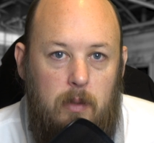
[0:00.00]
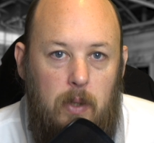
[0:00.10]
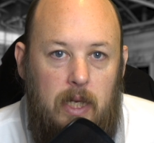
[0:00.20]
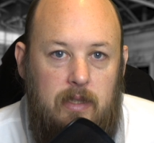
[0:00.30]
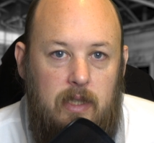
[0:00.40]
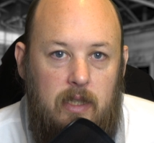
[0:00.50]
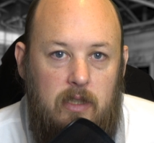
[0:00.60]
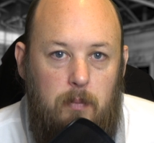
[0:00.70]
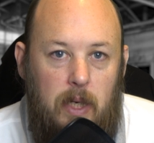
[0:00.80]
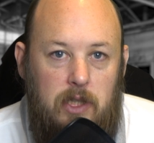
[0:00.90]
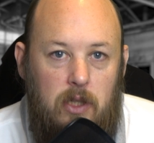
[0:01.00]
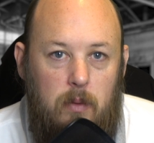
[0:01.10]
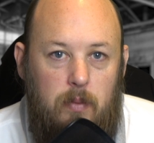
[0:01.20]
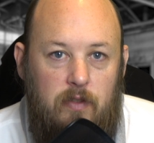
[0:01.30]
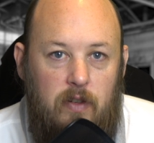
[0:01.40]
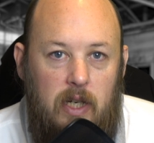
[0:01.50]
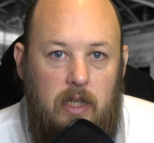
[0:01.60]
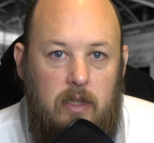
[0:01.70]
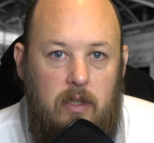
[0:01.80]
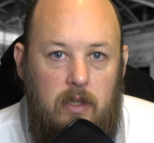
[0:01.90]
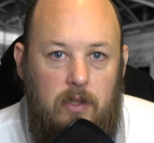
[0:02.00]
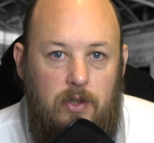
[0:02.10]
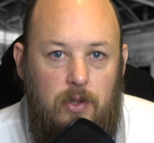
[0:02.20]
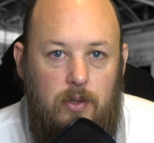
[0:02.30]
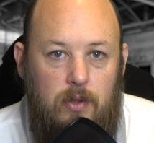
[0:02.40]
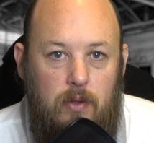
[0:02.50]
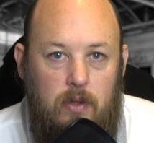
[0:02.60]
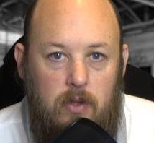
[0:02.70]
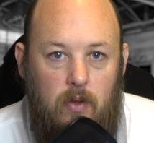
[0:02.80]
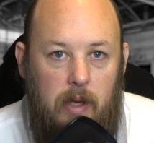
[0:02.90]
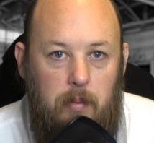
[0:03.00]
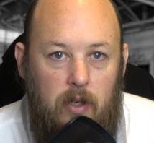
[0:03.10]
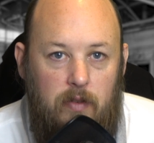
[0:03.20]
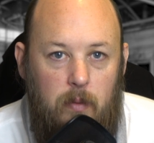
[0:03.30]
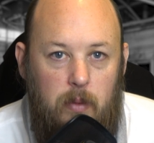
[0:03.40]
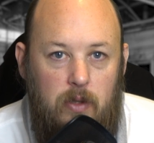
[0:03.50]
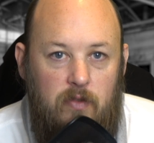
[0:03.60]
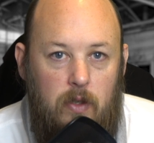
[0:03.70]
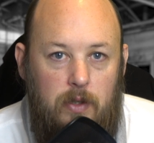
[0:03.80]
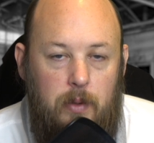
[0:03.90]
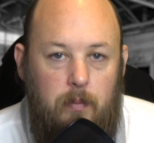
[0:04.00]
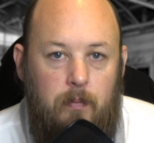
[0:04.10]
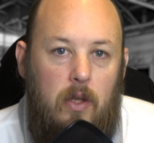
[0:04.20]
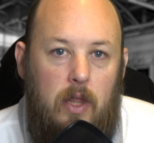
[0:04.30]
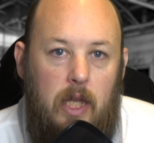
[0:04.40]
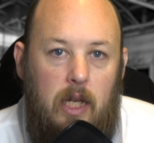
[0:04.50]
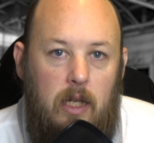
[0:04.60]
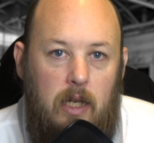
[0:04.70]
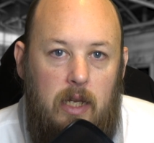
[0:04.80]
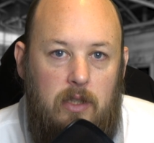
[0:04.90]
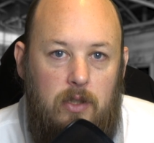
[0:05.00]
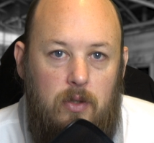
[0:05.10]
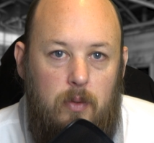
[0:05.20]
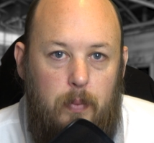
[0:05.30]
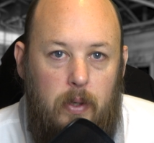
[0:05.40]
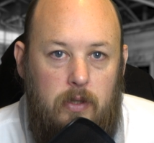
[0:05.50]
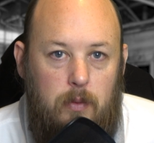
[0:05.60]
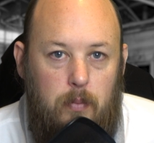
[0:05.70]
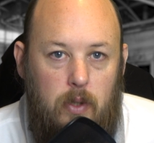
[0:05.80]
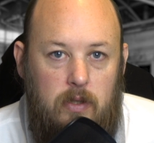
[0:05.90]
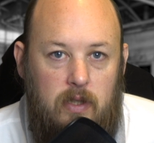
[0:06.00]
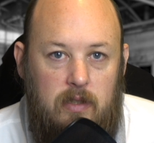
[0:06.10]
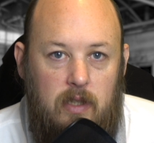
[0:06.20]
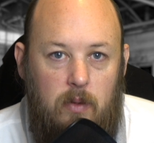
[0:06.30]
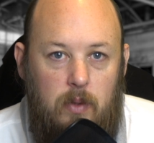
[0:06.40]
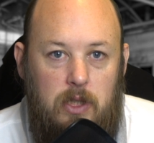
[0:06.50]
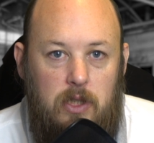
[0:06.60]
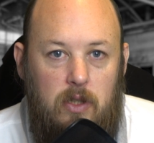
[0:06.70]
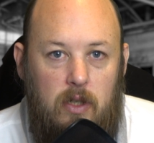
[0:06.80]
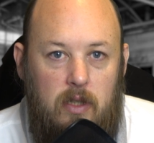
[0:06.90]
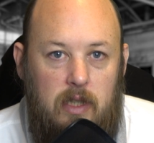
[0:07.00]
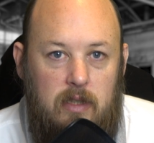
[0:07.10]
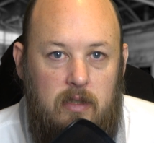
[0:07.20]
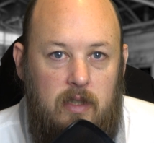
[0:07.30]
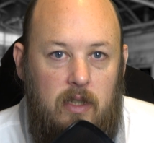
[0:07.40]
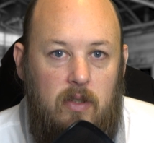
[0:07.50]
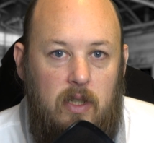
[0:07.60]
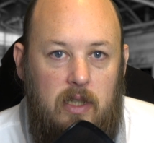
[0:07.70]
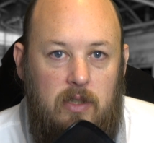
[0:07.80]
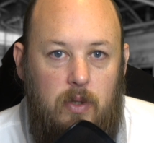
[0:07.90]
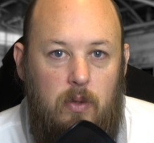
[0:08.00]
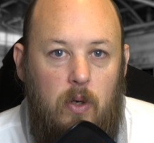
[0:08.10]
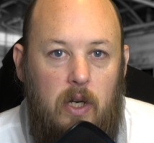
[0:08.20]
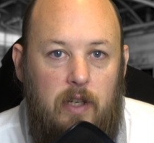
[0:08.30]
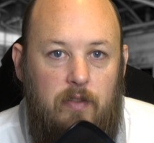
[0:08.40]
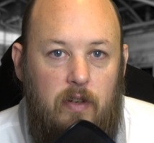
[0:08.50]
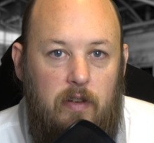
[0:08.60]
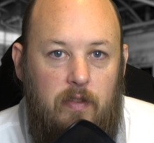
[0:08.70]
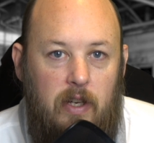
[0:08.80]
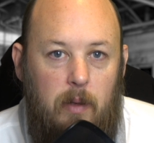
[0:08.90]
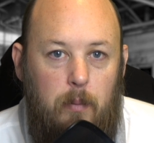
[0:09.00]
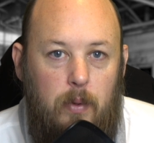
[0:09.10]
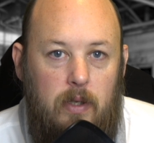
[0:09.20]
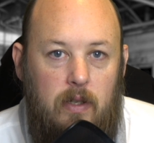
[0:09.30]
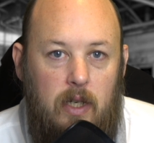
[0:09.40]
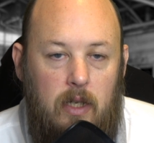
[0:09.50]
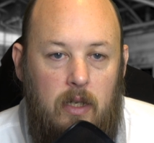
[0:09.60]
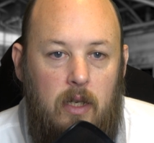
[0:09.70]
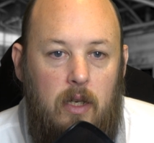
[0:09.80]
the plastic spatula provided to scrape it off the build volume. You then need to do post-processing, which not necessarily is required for FDM printing.